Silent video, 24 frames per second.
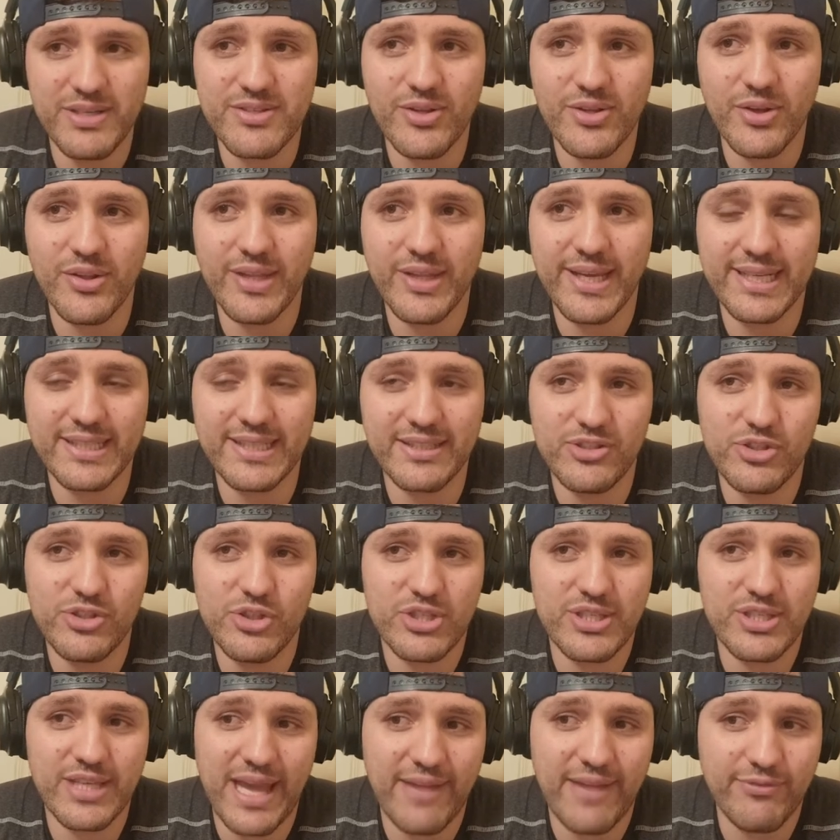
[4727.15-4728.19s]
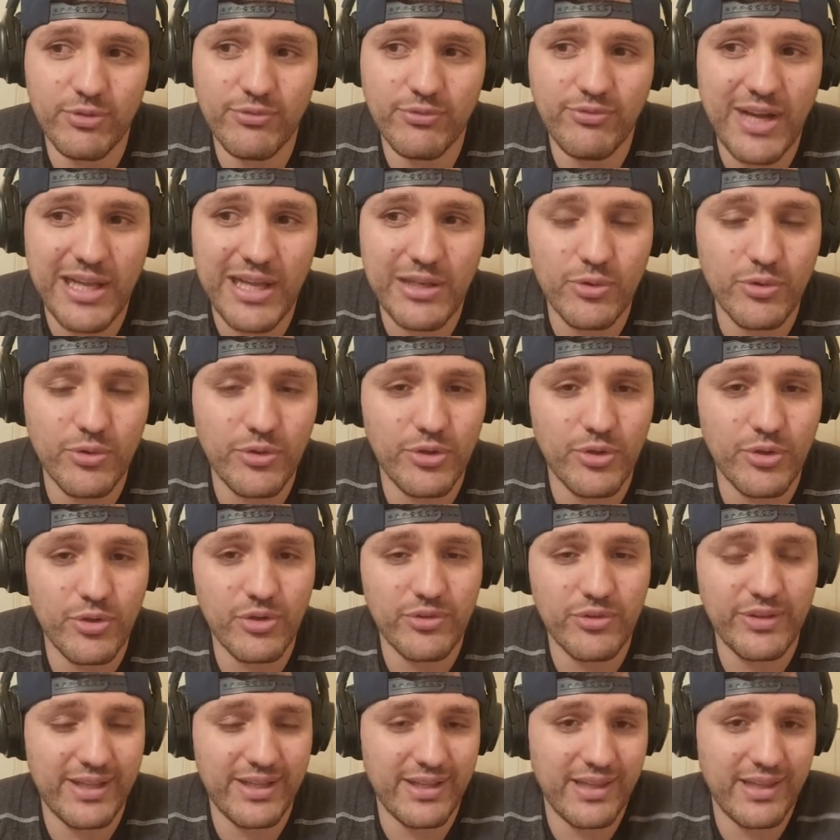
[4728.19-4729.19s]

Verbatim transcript: So like you just have to follow your,